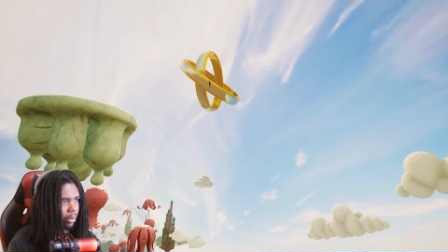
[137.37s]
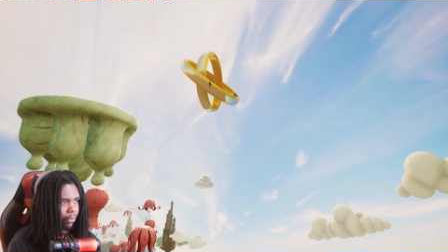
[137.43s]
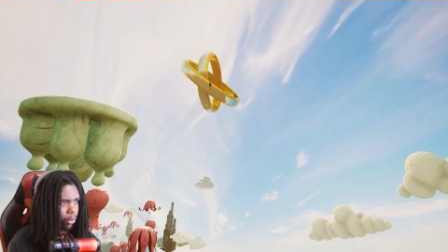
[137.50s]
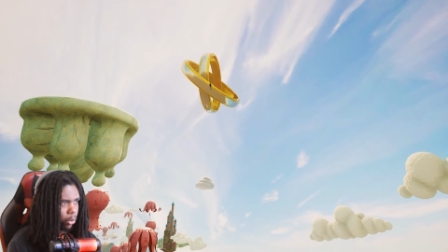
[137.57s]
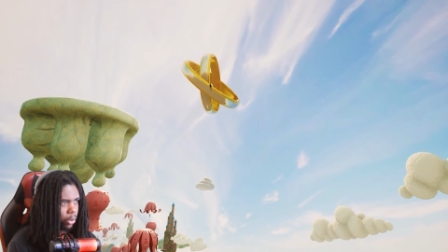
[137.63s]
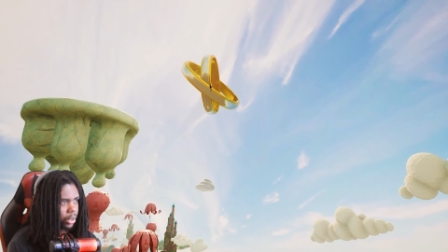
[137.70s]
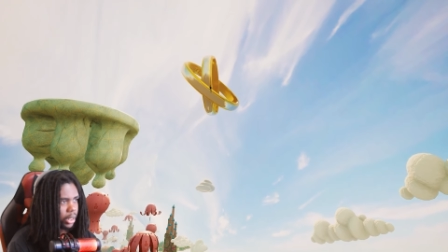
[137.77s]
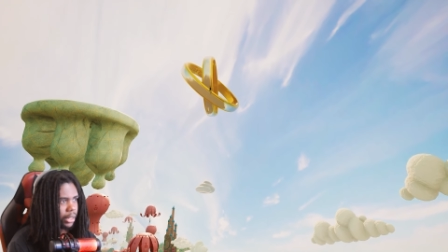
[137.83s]
Of
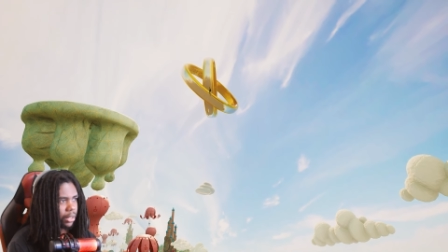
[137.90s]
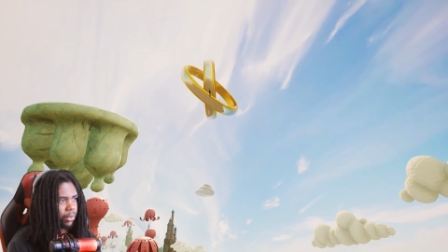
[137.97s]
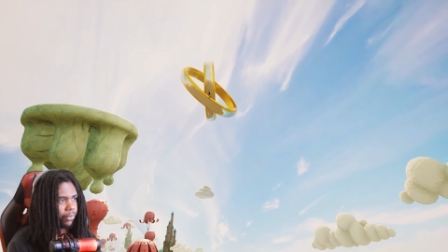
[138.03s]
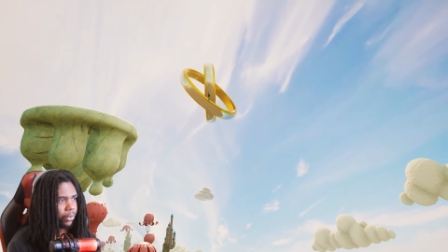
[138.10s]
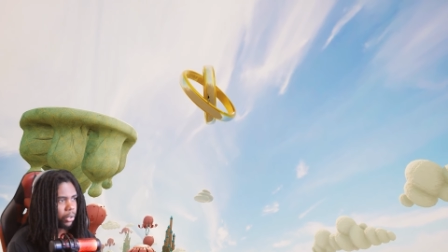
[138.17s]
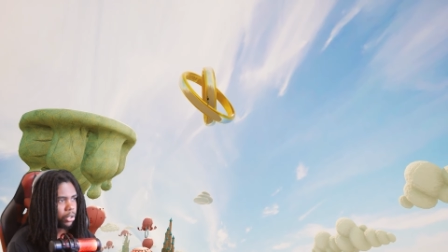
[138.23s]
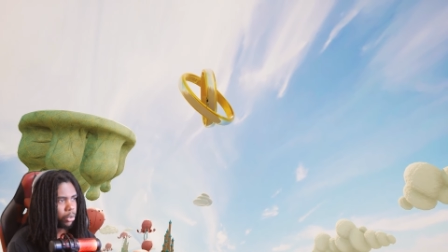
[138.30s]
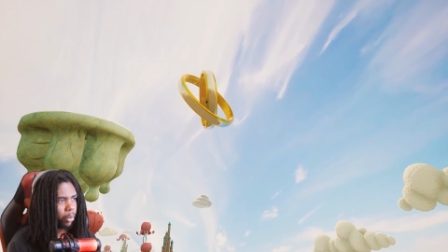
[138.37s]
course, that's the
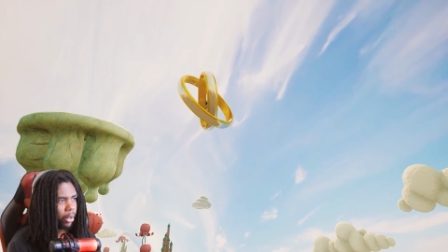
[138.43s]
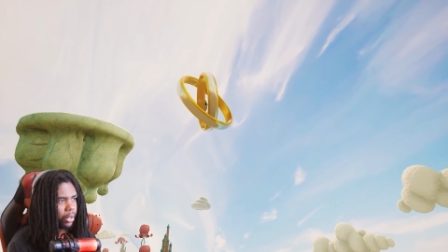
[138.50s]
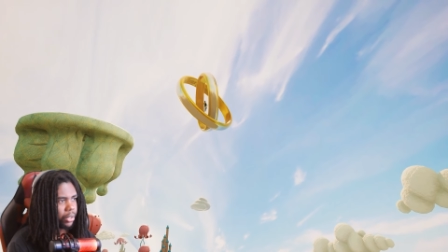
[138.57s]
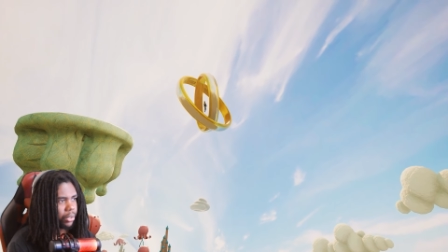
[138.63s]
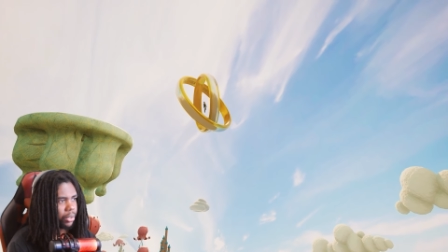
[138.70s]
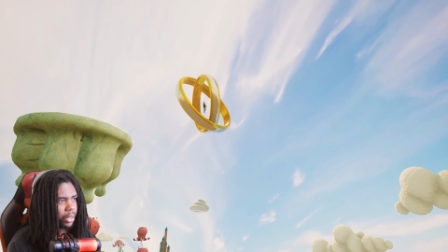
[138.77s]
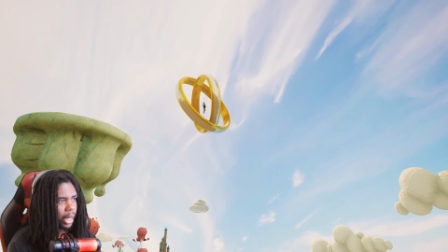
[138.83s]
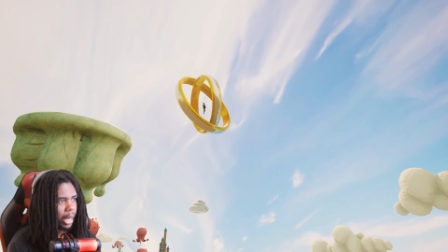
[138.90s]
first word
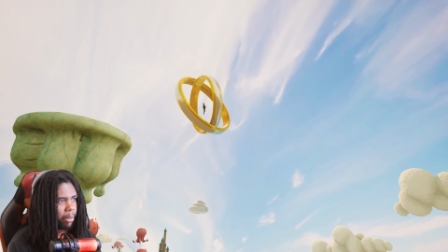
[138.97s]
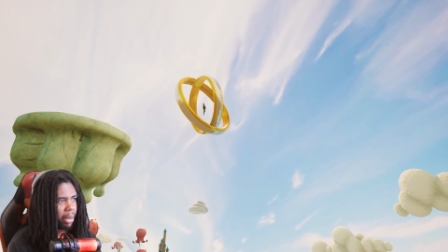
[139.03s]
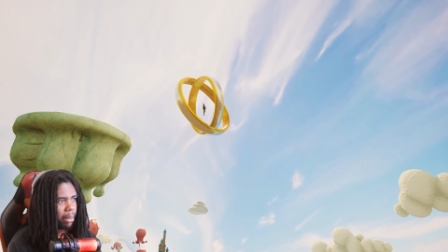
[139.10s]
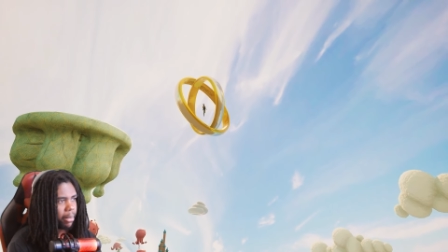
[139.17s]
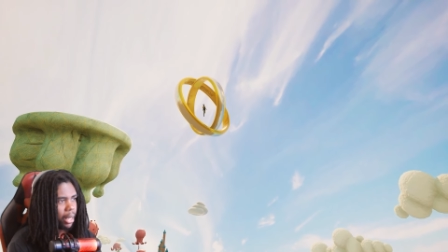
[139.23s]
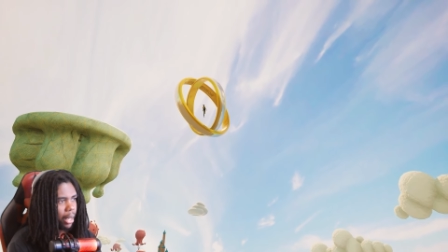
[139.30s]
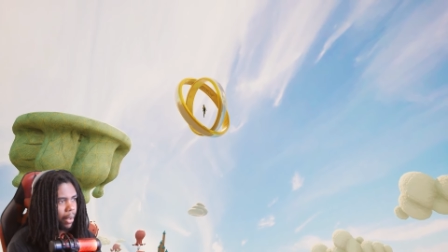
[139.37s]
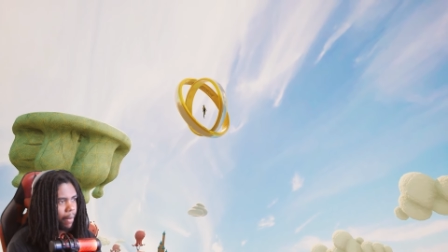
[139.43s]
you say, my
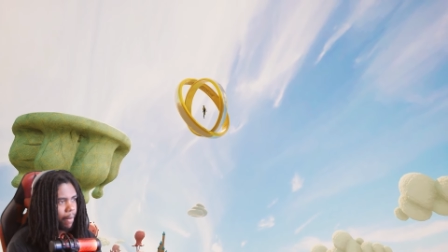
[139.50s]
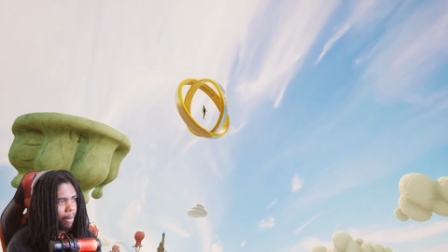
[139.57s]
boy.